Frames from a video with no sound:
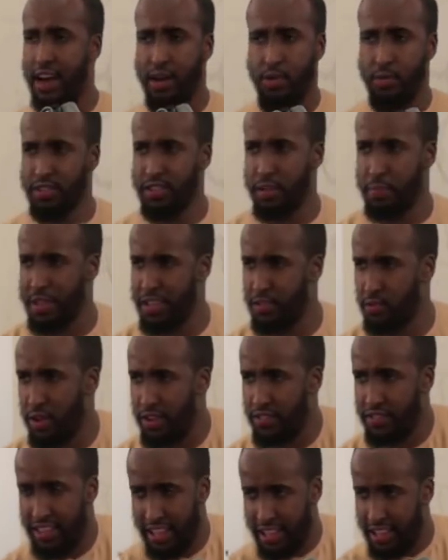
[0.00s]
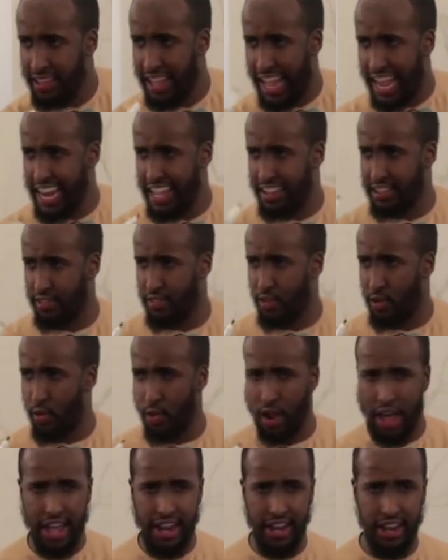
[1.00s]
What's the best way of dialect of the
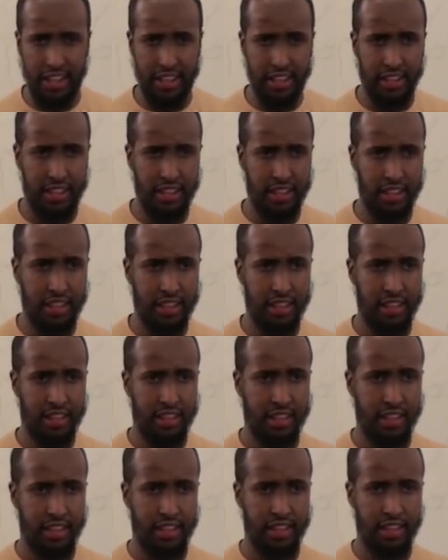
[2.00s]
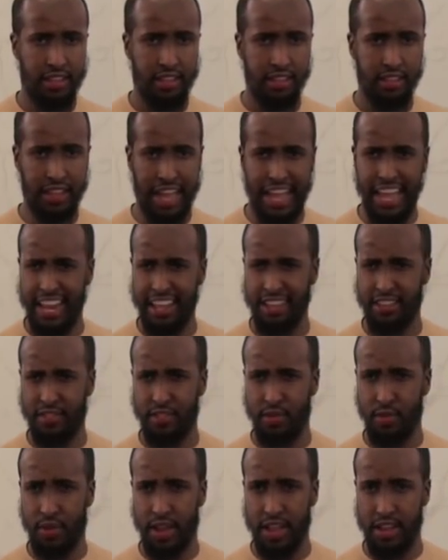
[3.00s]
Quran? Dialect of
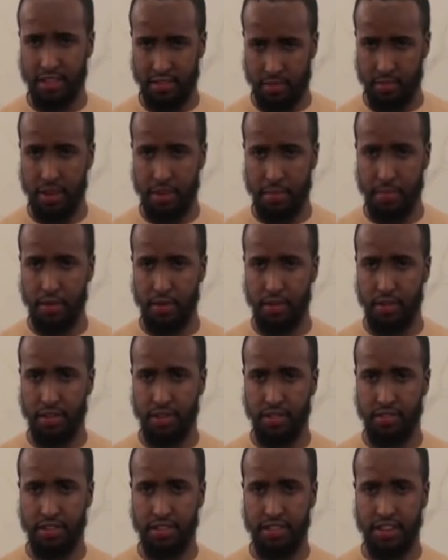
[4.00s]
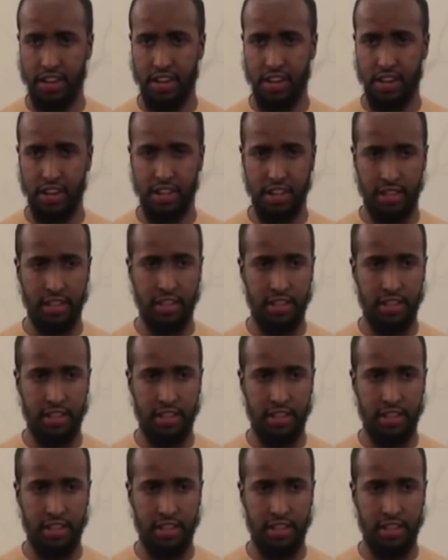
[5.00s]
the Quran, would that be a good translation?